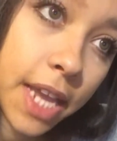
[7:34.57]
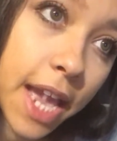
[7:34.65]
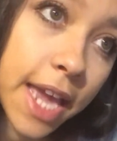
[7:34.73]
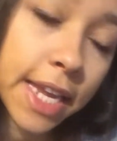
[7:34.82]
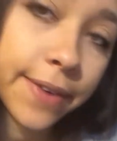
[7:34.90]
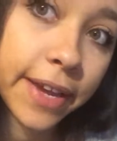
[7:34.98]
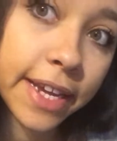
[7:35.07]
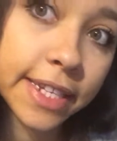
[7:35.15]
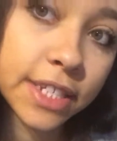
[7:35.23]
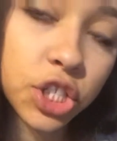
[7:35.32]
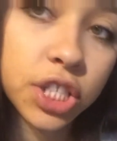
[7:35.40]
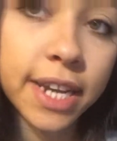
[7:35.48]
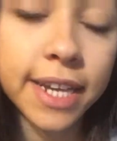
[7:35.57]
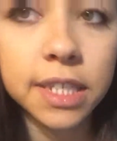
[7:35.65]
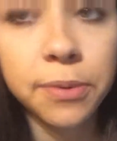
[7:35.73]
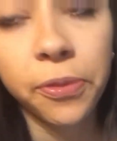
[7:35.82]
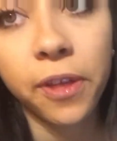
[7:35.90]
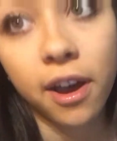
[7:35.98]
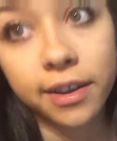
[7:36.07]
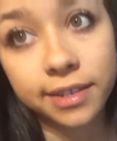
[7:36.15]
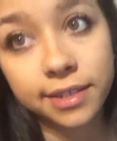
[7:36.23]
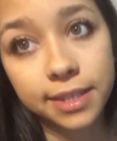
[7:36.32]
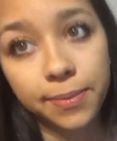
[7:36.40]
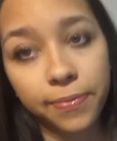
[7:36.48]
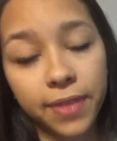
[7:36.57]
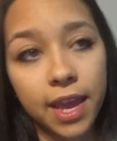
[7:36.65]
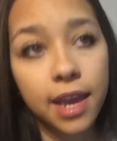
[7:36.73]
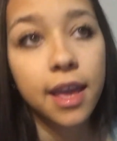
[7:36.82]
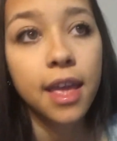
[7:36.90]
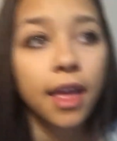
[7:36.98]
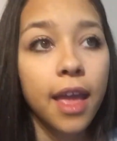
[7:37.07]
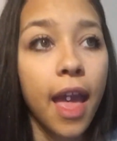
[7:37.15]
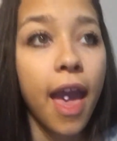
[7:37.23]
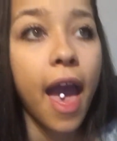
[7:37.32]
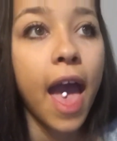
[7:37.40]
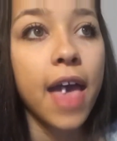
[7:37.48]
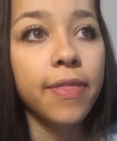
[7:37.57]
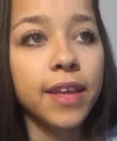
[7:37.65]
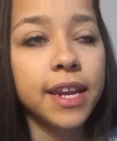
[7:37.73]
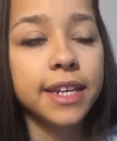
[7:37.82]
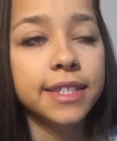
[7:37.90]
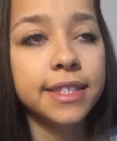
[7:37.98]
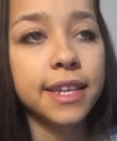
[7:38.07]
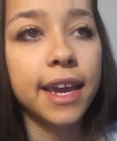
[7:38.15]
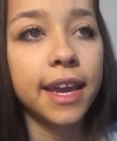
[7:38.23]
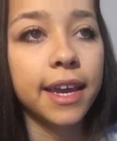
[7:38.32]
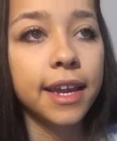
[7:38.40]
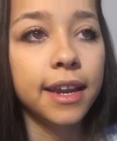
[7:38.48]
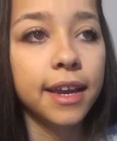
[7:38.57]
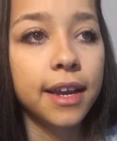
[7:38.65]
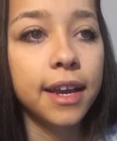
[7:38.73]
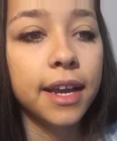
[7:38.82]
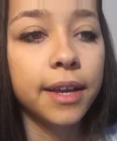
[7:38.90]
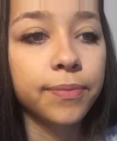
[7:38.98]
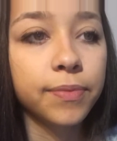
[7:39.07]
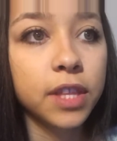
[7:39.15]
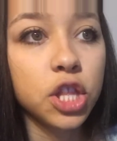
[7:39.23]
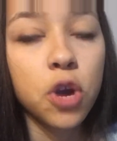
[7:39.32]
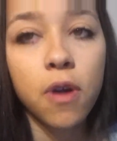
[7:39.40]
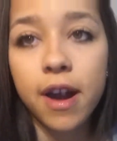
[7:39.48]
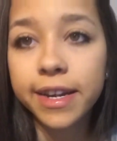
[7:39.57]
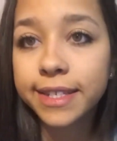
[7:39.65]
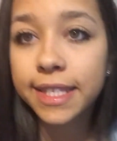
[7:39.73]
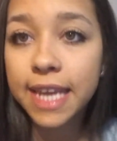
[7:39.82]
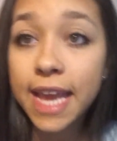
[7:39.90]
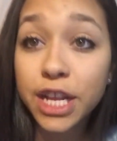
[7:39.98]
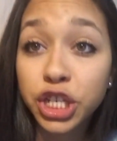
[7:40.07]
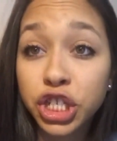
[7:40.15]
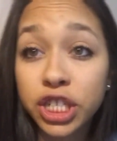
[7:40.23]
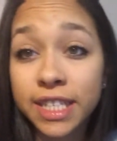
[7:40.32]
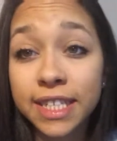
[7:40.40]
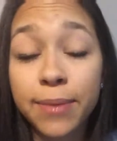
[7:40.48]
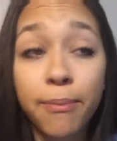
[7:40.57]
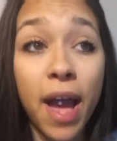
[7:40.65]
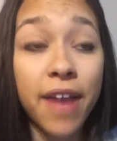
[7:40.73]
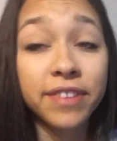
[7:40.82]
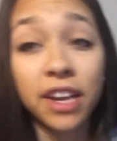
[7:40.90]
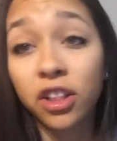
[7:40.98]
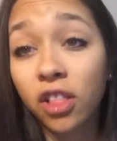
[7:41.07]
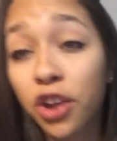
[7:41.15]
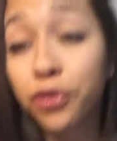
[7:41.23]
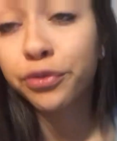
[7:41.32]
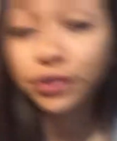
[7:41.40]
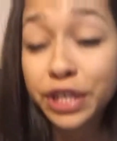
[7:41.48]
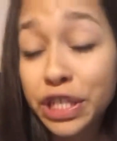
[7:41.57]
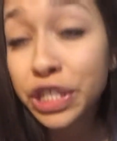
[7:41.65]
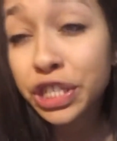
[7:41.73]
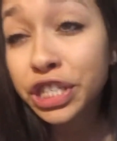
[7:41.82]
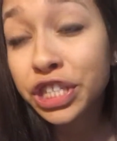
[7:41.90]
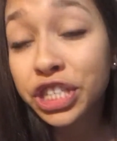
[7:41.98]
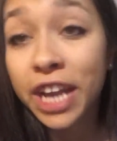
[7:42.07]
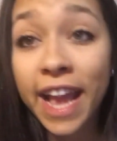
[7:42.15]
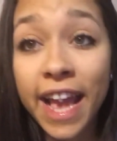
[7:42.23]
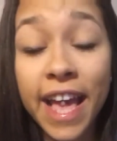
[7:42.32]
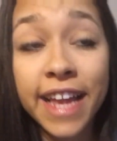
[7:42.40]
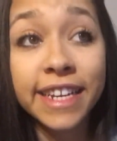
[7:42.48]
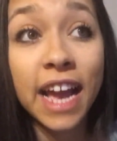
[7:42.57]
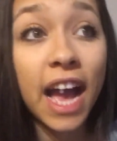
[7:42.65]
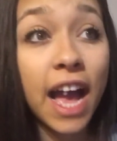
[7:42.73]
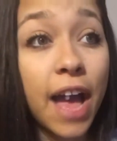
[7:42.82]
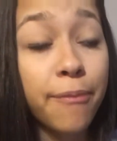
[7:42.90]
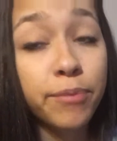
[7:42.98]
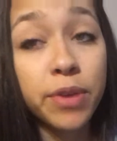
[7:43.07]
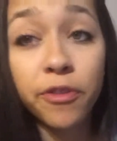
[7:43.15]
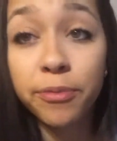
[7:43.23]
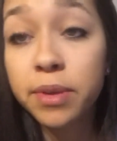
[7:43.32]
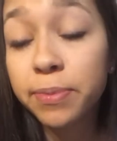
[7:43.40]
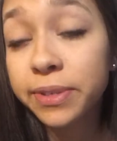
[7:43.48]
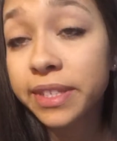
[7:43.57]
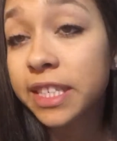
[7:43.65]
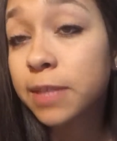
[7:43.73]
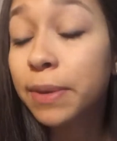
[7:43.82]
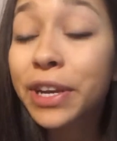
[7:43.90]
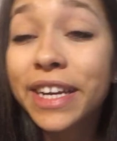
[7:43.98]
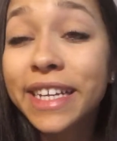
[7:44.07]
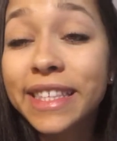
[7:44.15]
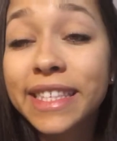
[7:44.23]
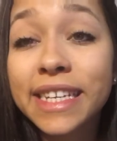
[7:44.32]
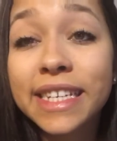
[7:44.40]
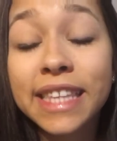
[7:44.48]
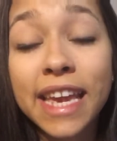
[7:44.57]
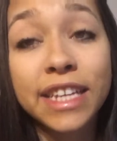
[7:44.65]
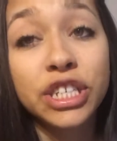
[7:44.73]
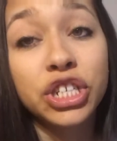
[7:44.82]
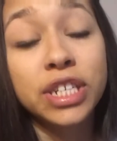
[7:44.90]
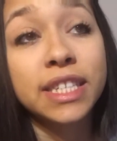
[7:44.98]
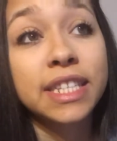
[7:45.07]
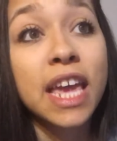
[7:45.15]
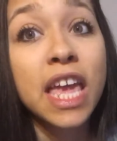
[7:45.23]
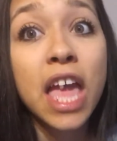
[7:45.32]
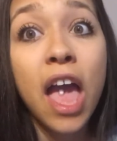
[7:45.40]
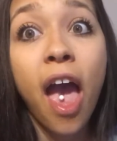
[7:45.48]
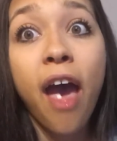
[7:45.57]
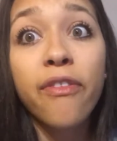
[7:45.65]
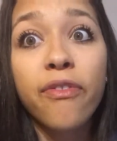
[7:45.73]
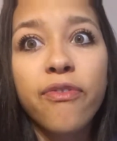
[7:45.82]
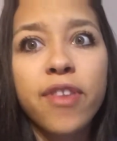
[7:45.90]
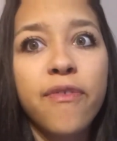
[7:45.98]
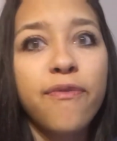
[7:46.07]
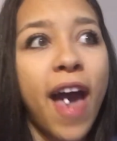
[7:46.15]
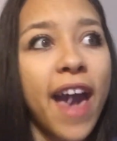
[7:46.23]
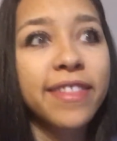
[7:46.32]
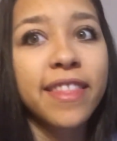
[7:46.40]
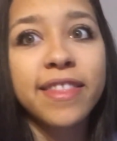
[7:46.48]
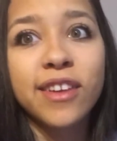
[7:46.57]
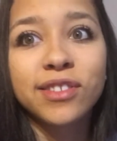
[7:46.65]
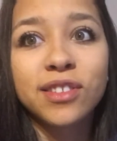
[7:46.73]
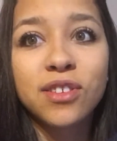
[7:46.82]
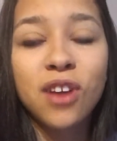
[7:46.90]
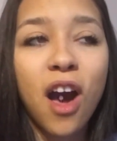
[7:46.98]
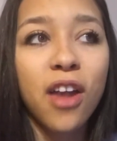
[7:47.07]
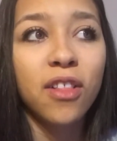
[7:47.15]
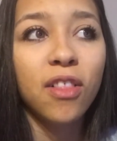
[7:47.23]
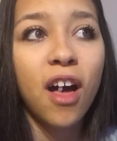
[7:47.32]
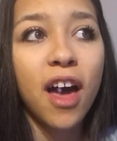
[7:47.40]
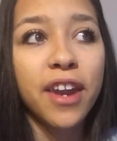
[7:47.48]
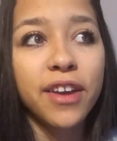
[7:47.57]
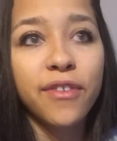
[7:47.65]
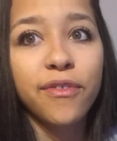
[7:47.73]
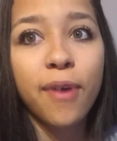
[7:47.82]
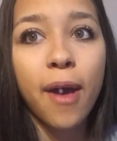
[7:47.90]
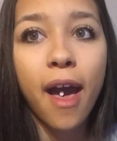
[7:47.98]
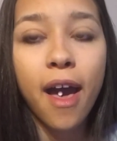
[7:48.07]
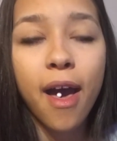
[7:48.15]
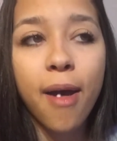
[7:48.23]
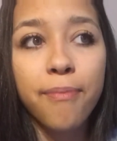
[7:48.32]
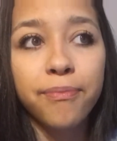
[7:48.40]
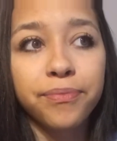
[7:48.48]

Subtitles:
anyways, she asked about the autism thing. And then I said, no, honestly, it's just, I've done a lot of research and from people's experiences, and just the fact that there's not a lot of, I